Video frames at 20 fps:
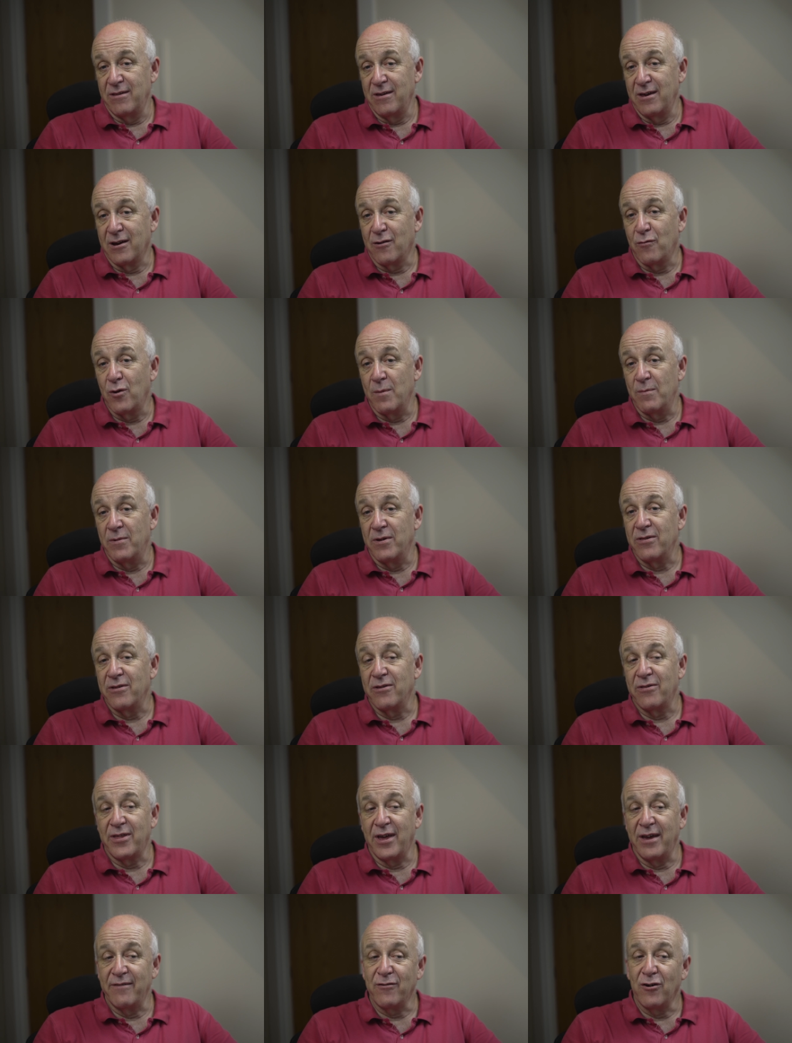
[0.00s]
equipment
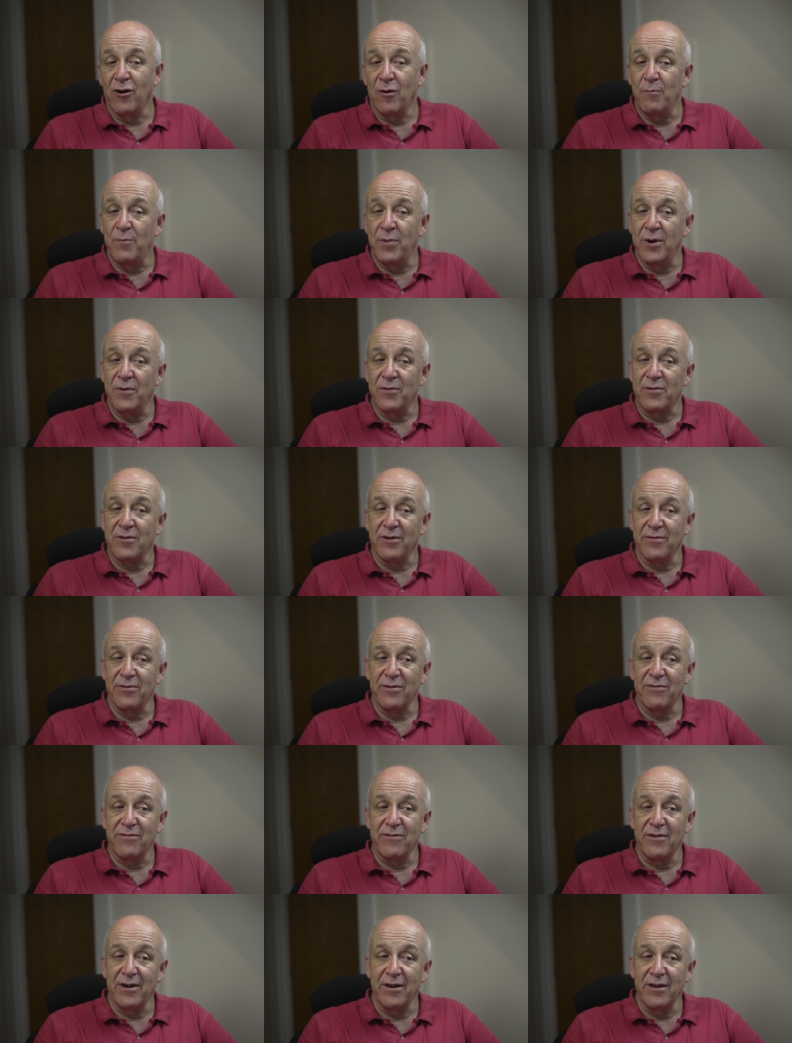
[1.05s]
that they've got built on the
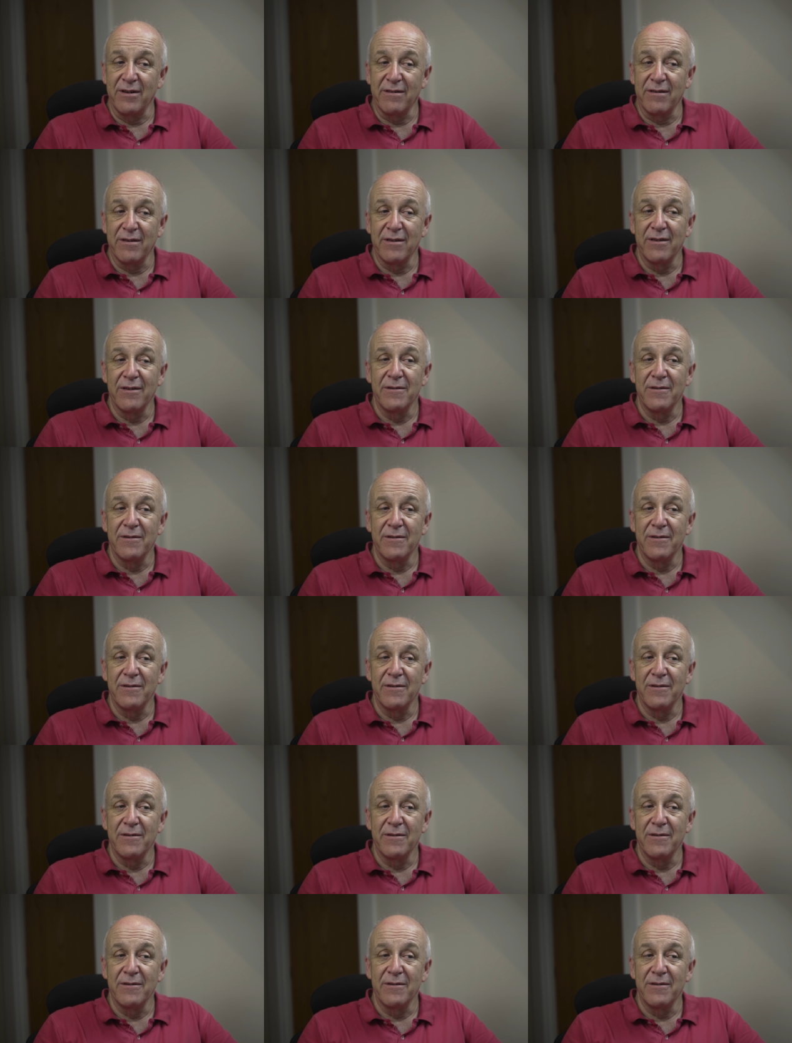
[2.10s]
site.